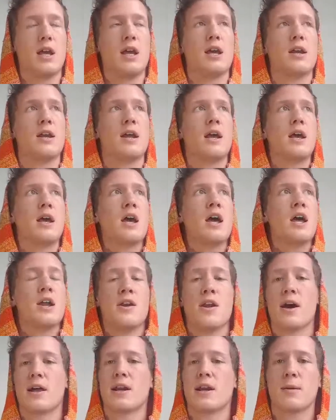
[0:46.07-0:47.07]
And
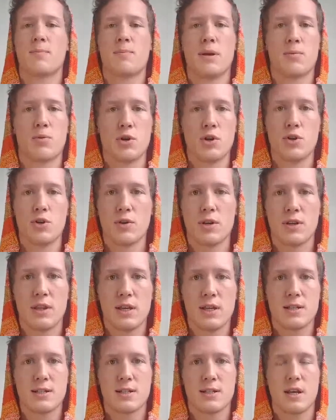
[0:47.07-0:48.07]
not a lot of people are doing
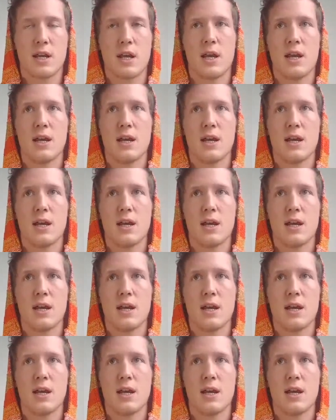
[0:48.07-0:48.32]
this.